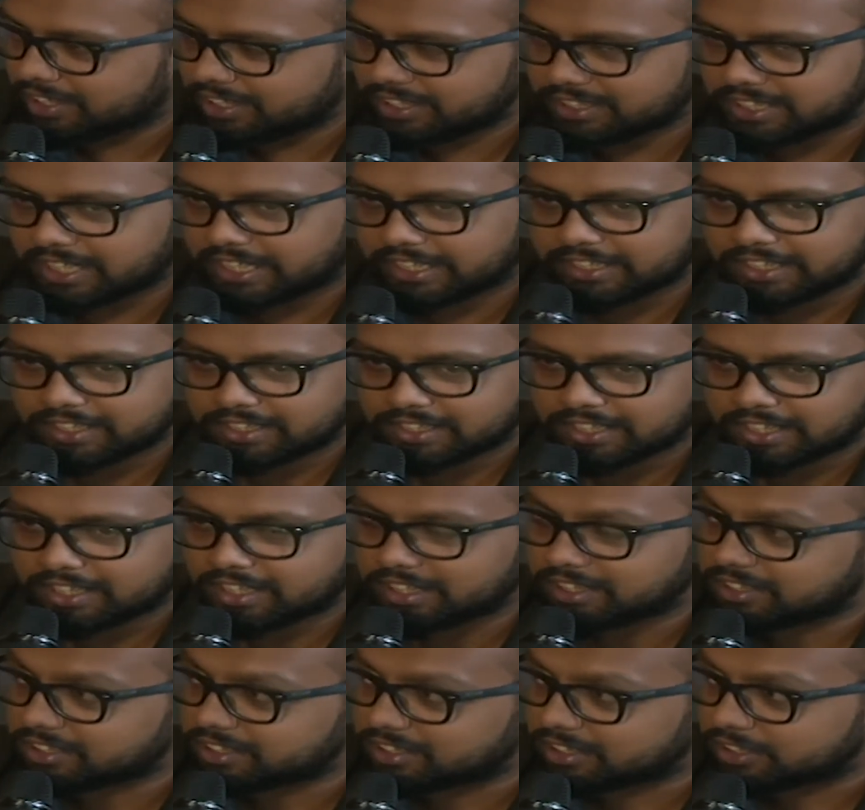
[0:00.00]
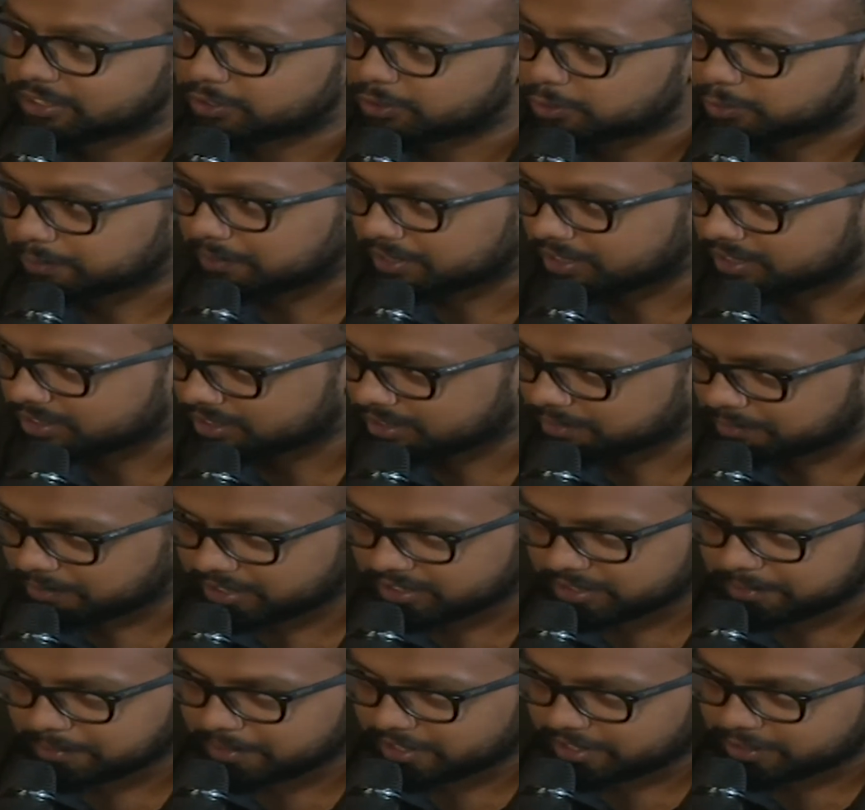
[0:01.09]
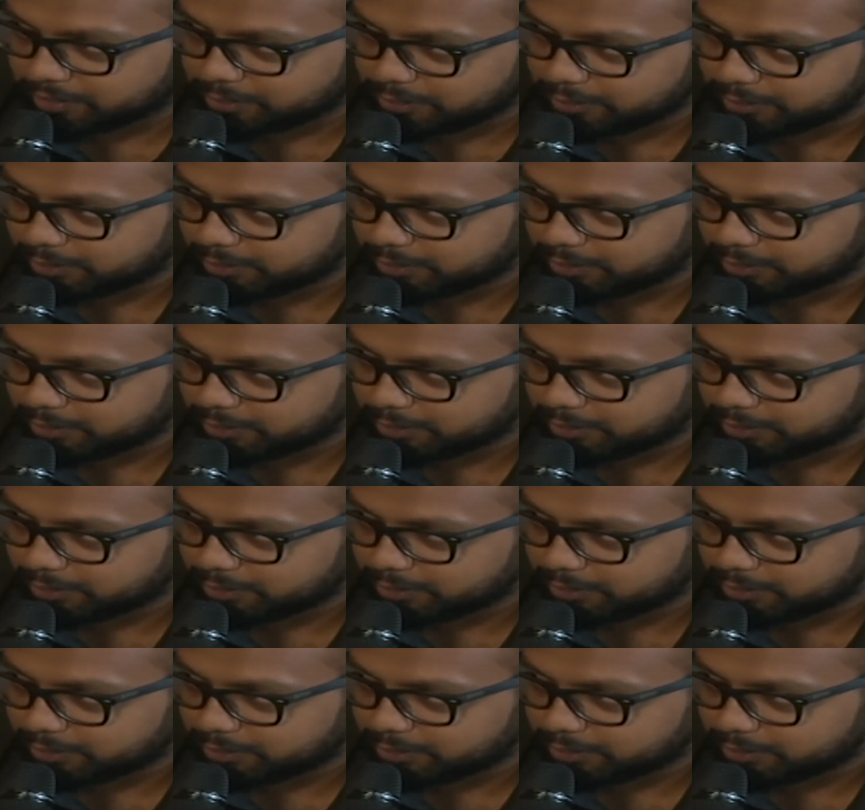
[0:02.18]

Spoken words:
It's like they say it's the new Malaysia, Malaysia Baru,